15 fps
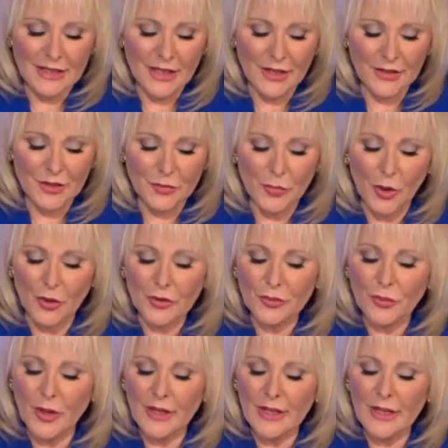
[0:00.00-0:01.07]
Now, you're
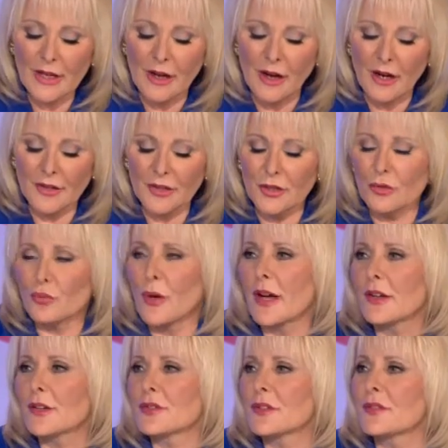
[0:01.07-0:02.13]
both running on your
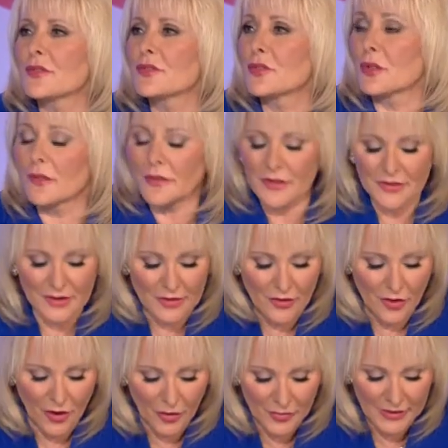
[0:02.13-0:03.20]
records of service in
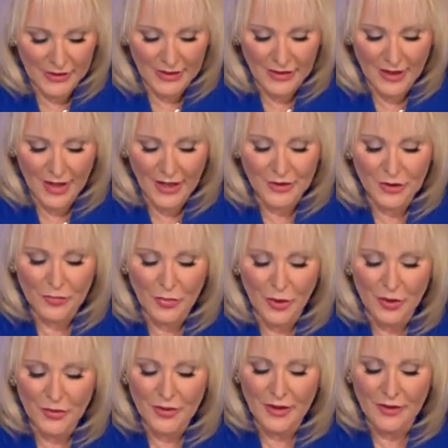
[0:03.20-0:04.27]
Albany, and you
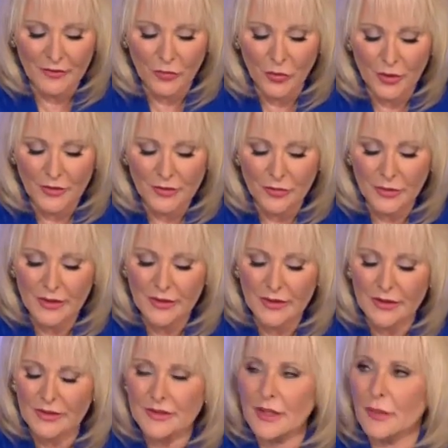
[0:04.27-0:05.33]
both have worked with
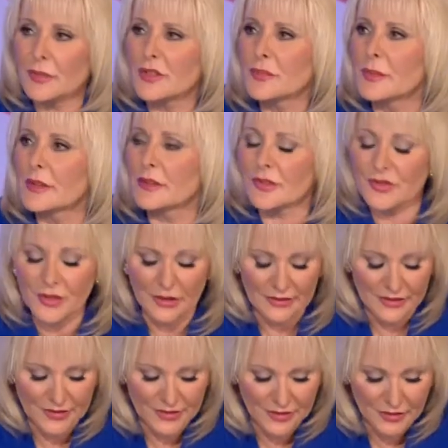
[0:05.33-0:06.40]
Assembly Speaker Sheldon